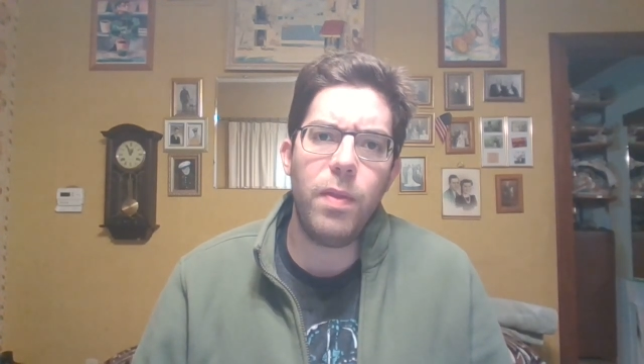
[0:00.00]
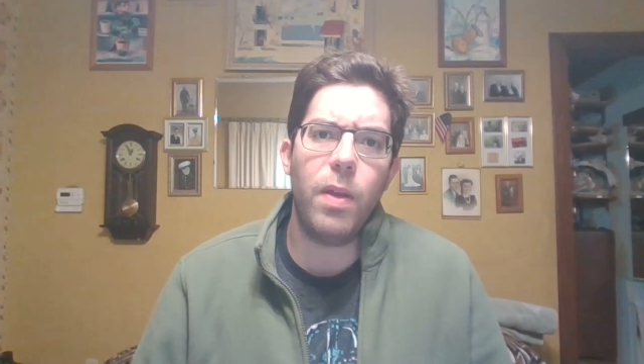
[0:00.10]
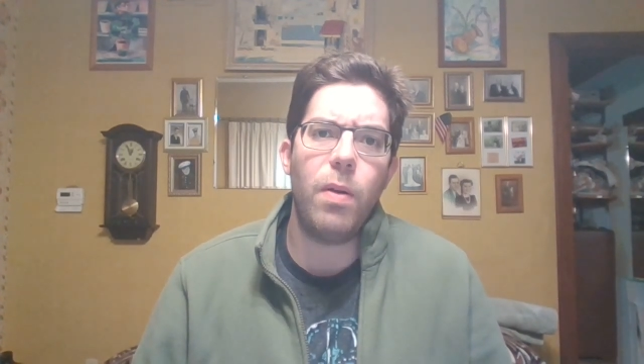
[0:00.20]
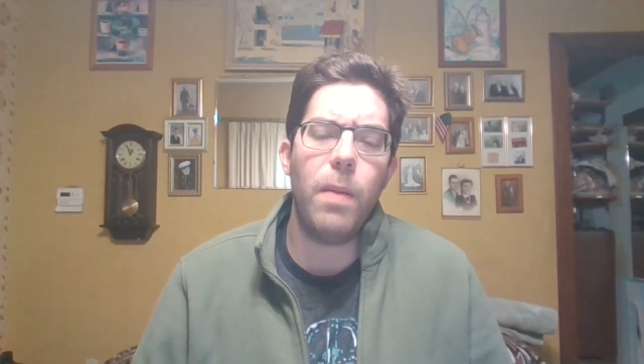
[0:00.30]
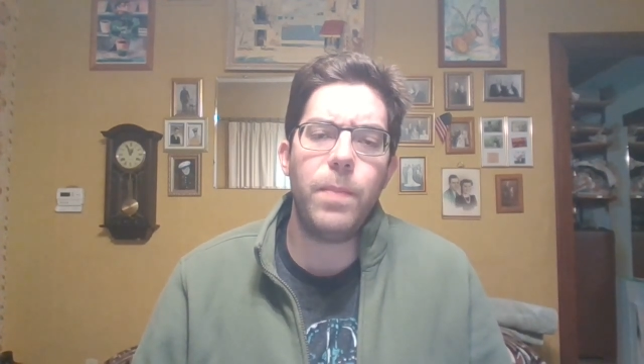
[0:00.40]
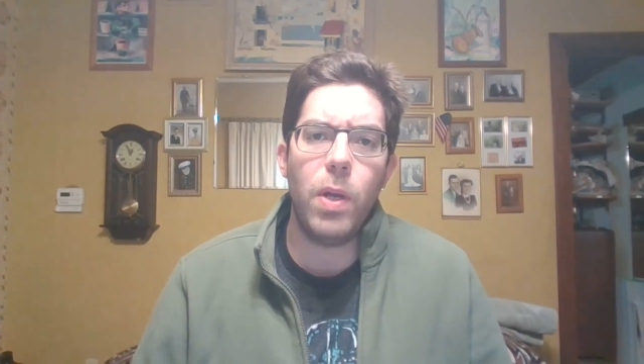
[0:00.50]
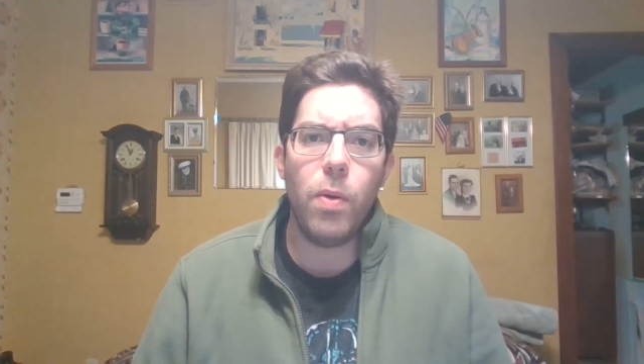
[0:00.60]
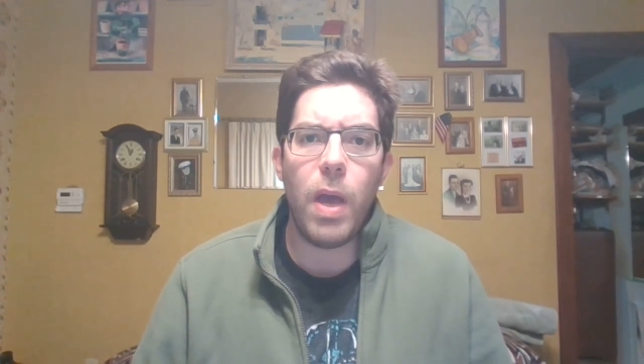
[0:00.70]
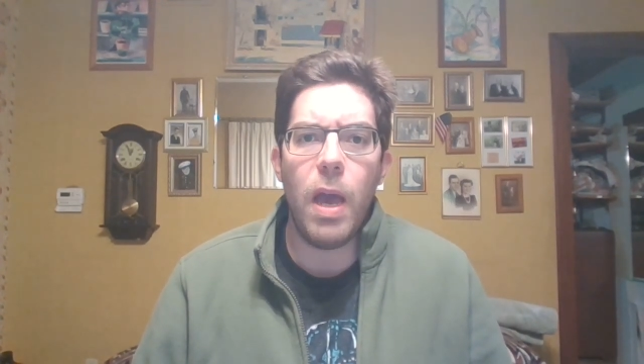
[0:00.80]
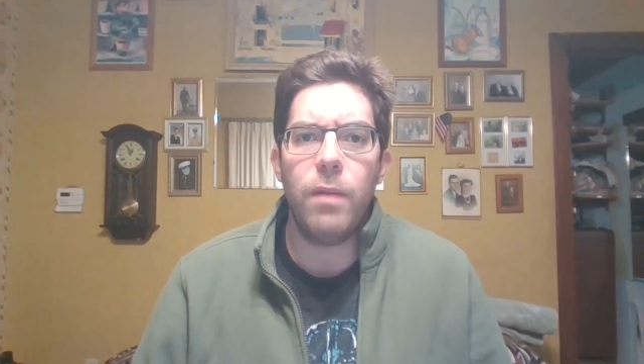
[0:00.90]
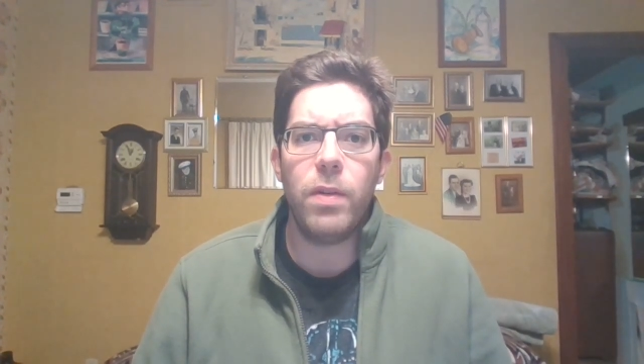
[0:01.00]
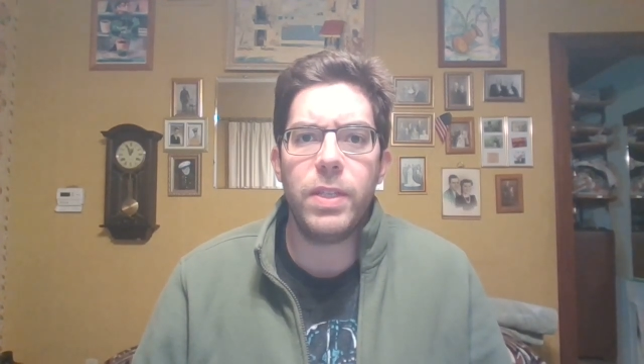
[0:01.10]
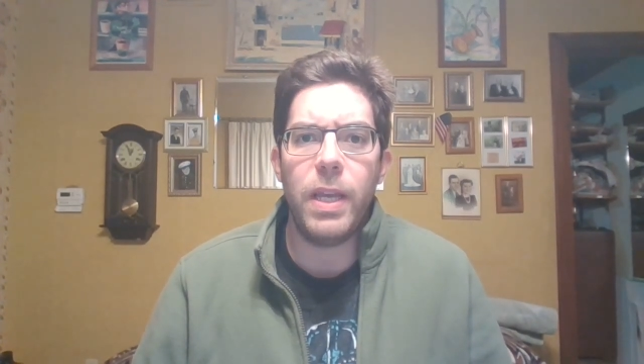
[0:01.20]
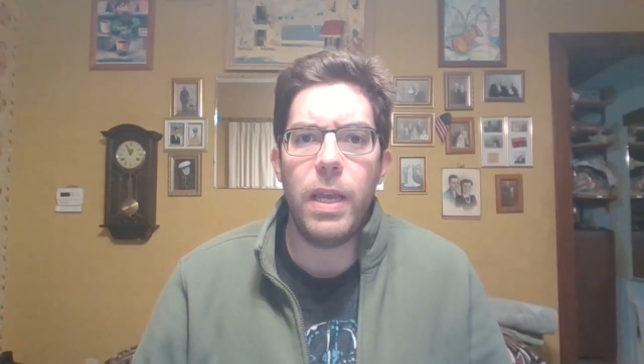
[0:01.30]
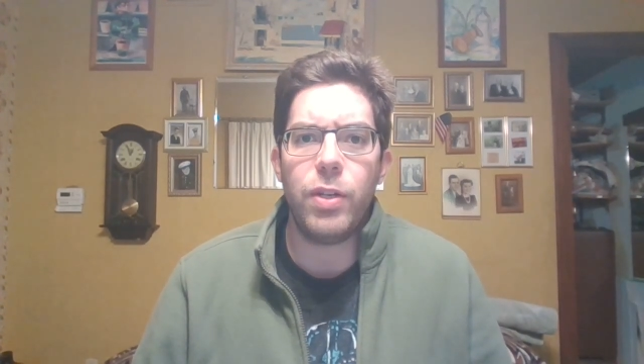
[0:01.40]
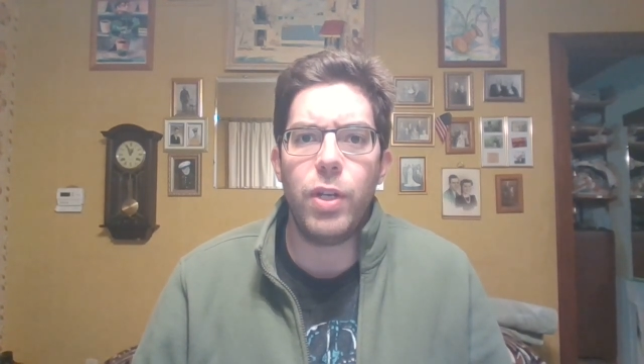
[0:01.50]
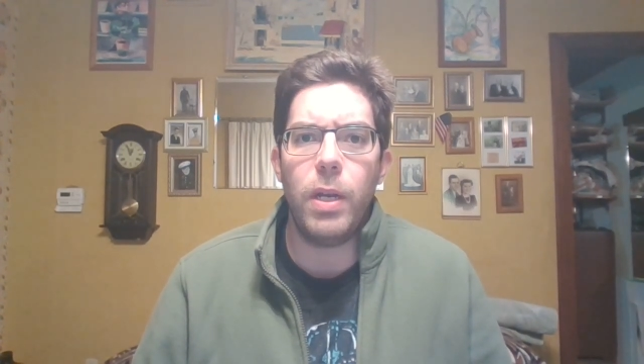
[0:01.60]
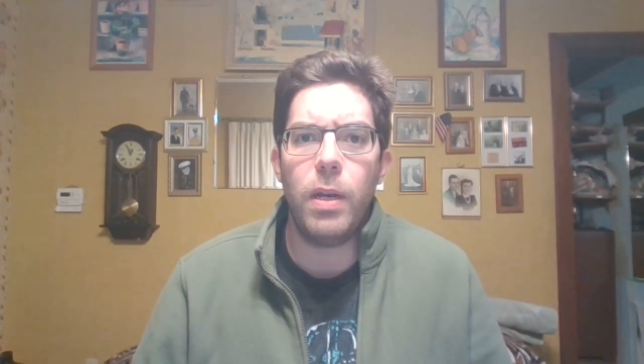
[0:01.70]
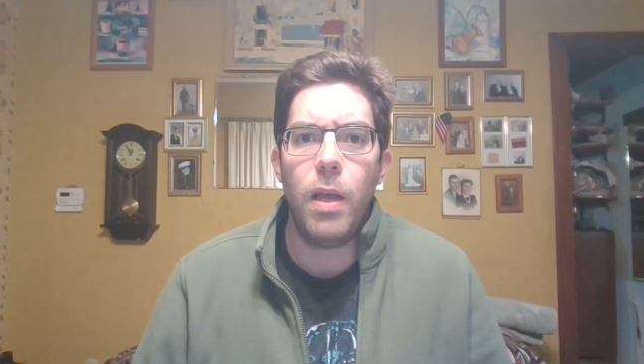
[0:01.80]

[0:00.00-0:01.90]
the crypto conversation